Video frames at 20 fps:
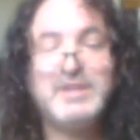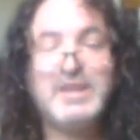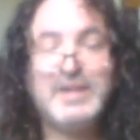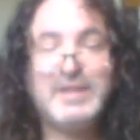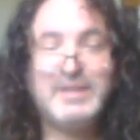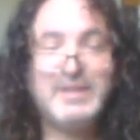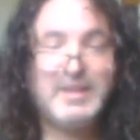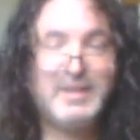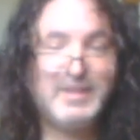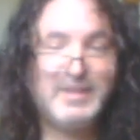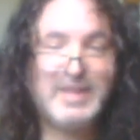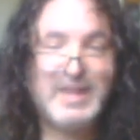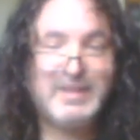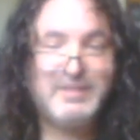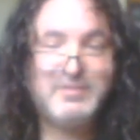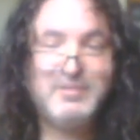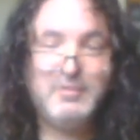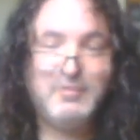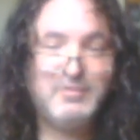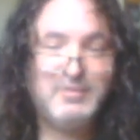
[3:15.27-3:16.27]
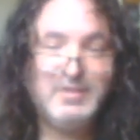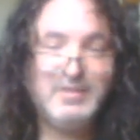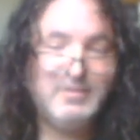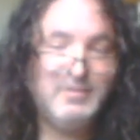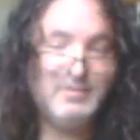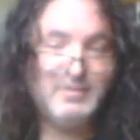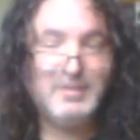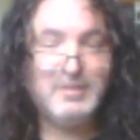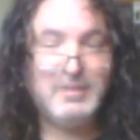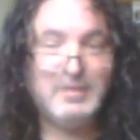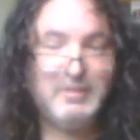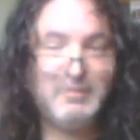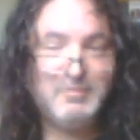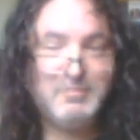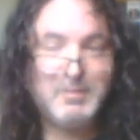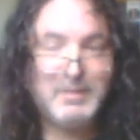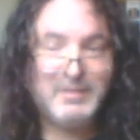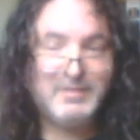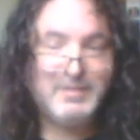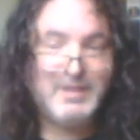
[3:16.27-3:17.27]
the last two seasons of Deep Space
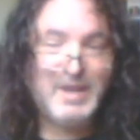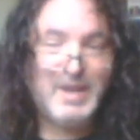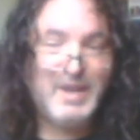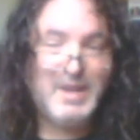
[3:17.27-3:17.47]
Nine